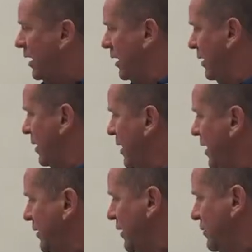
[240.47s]
and I
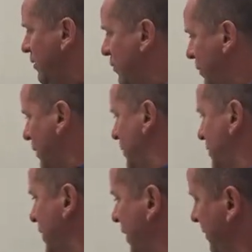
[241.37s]
think it's a little bit
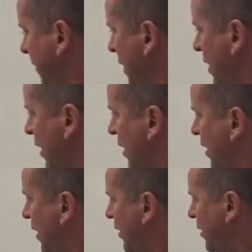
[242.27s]
pretend.
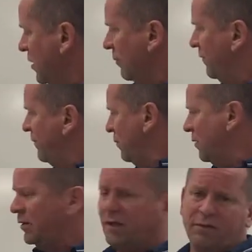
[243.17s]
Number
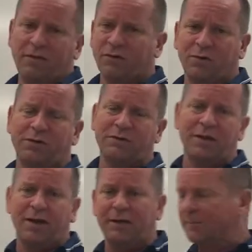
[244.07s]
four, I think I've already
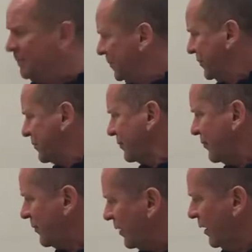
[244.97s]
said it.
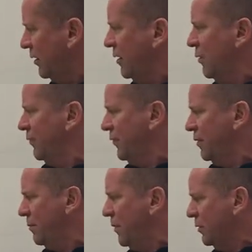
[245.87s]
You know, for
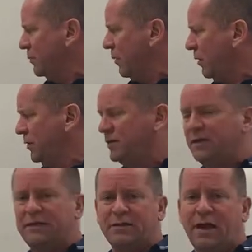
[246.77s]
the most part of the
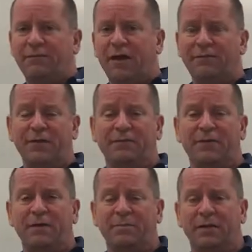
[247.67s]
season, I've got
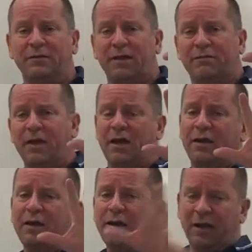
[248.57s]
15 minutes. I've
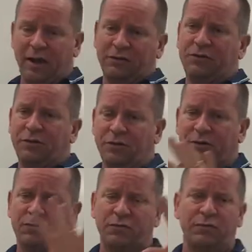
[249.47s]
got, and I'll show you the
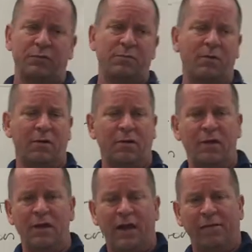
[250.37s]
drill tomorrow,
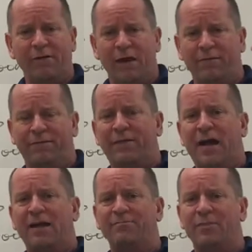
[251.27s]
I've got a
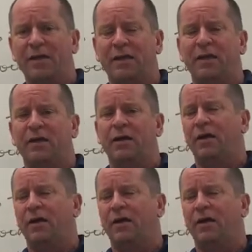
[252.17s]
5-minute,